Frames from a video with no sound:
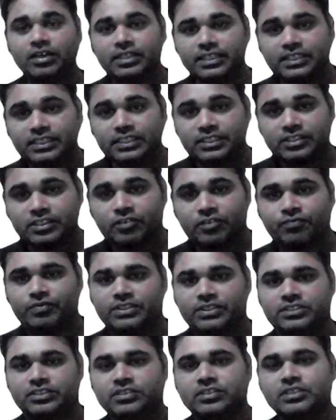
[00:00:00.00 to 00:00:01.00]

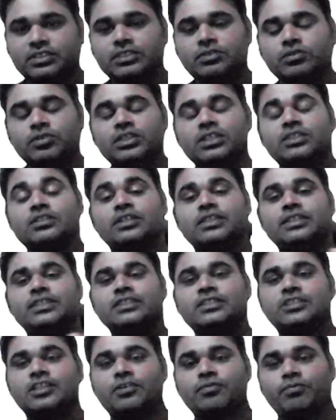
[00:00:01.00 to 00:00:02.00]
interphase or during the
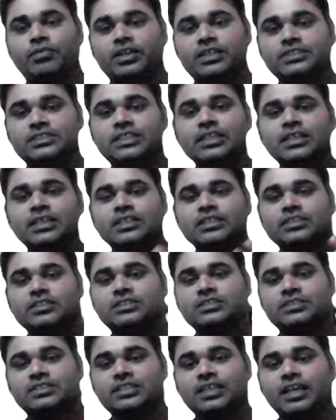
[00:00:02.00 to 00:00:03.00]
interphase, the
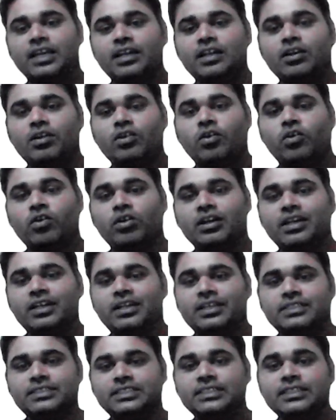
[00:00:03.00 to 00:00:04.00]
cell
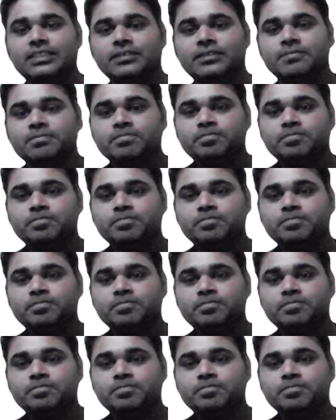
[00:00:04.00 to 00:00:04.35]
already